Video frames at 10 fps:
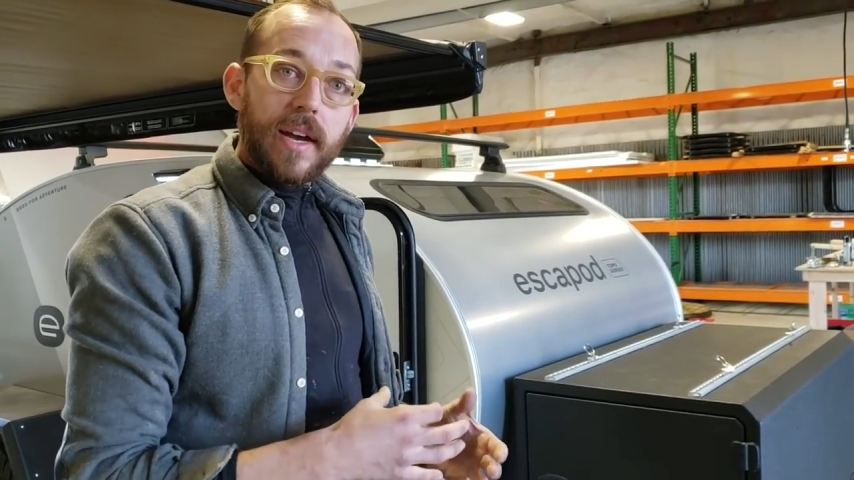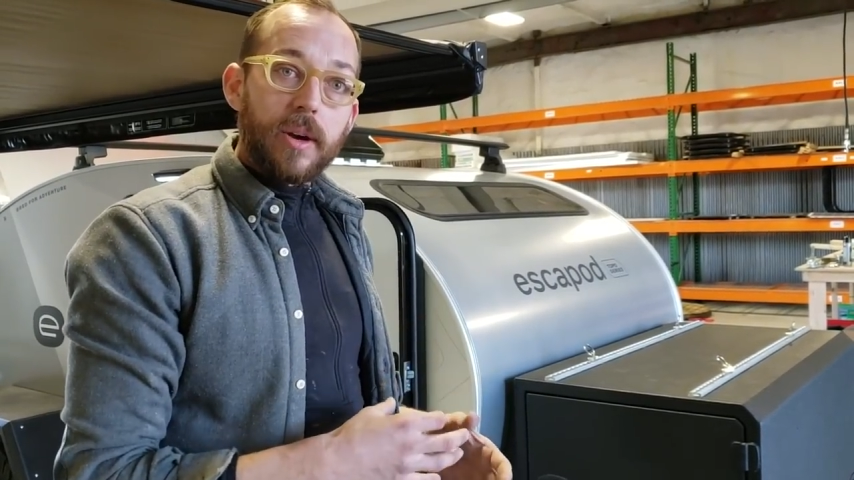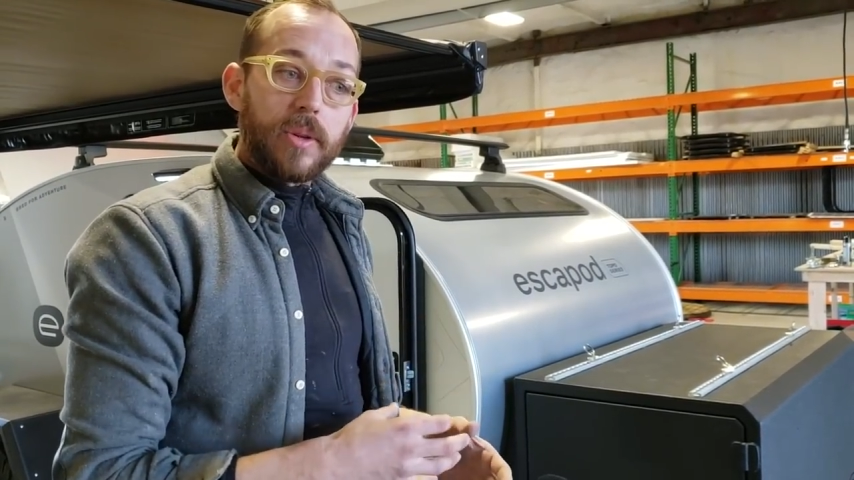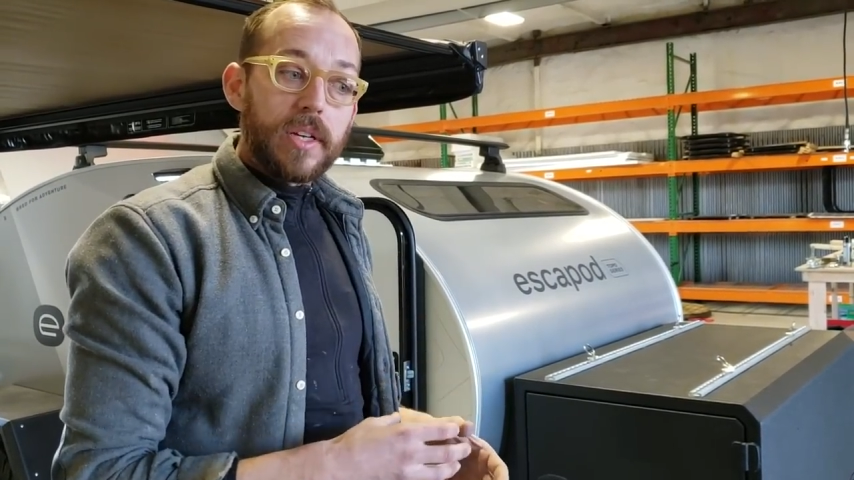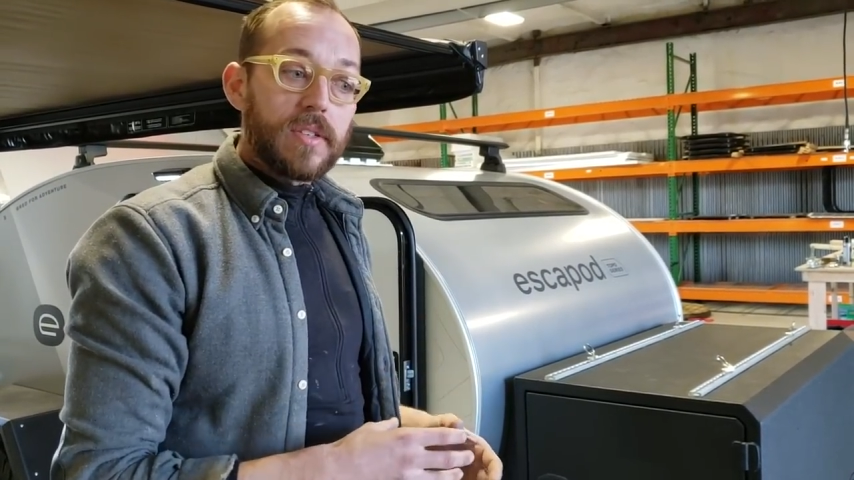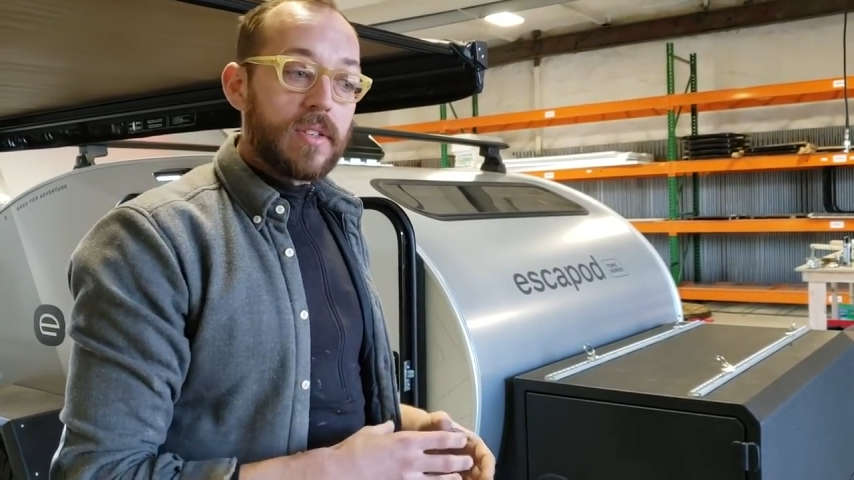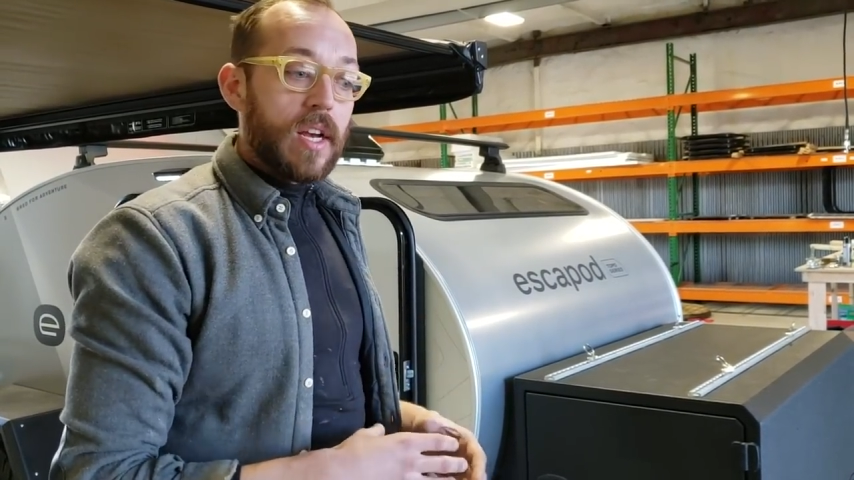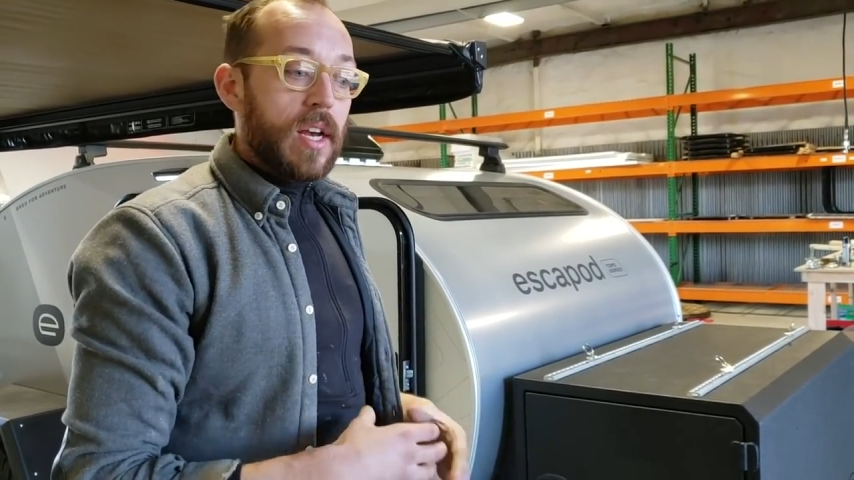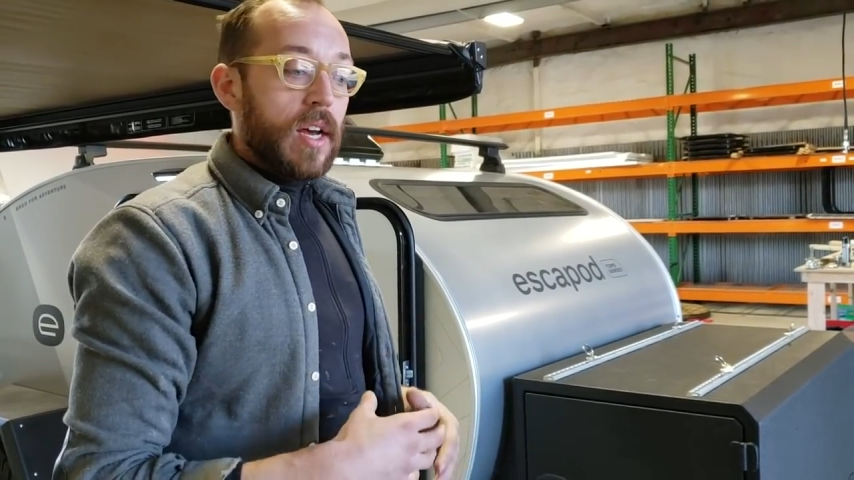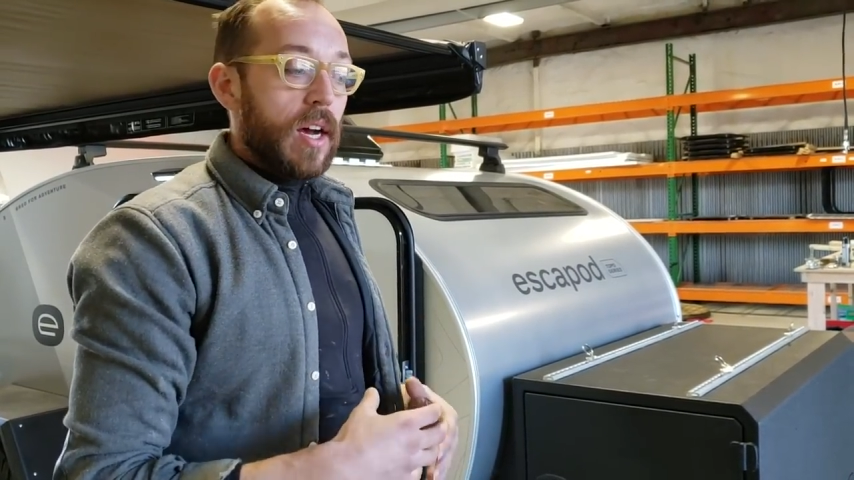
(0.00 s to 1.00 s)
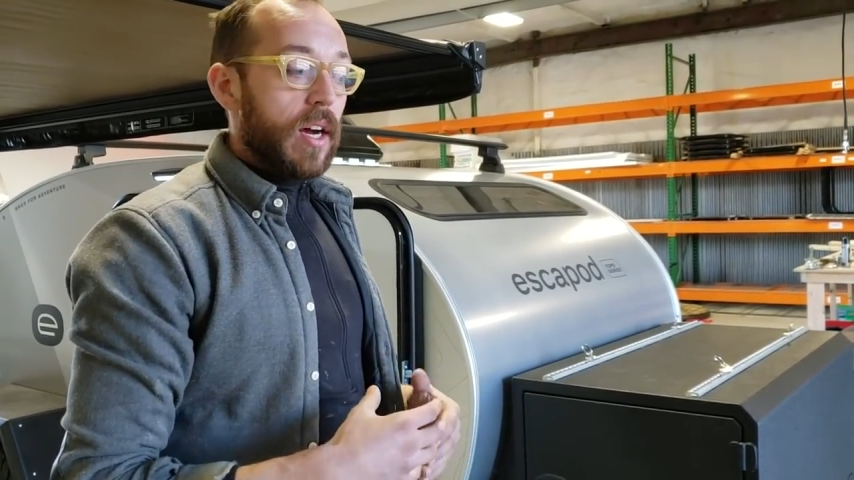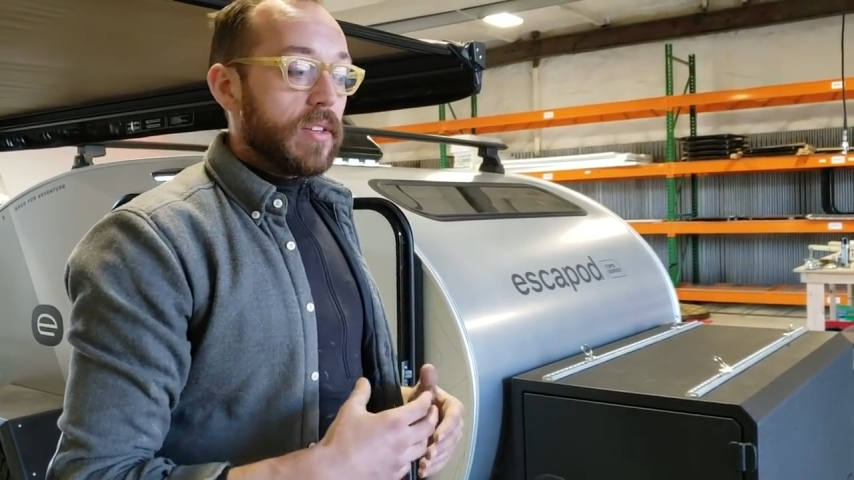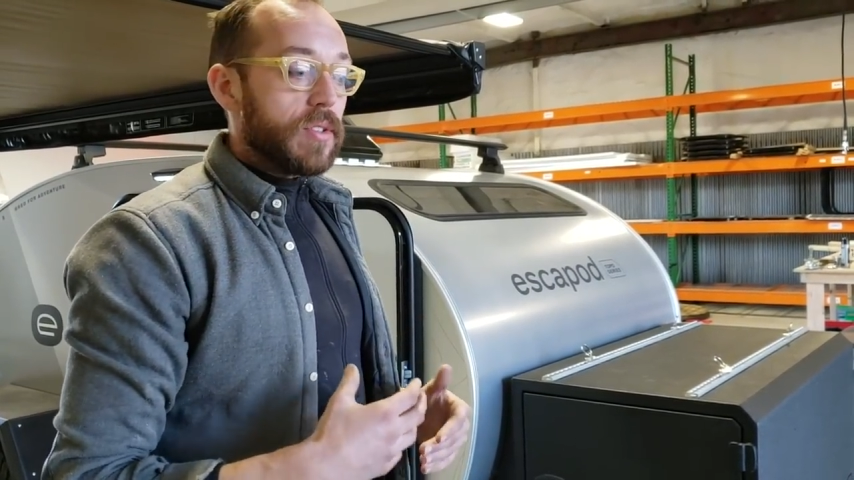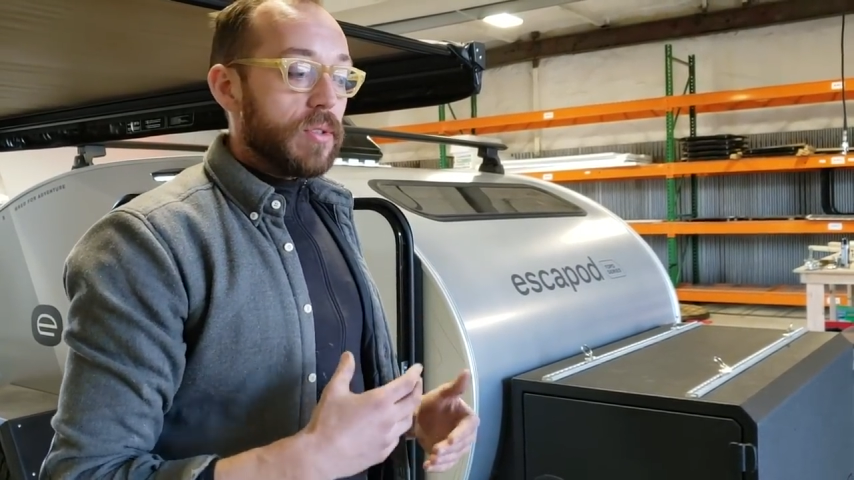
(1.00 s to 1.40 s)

outlets uh,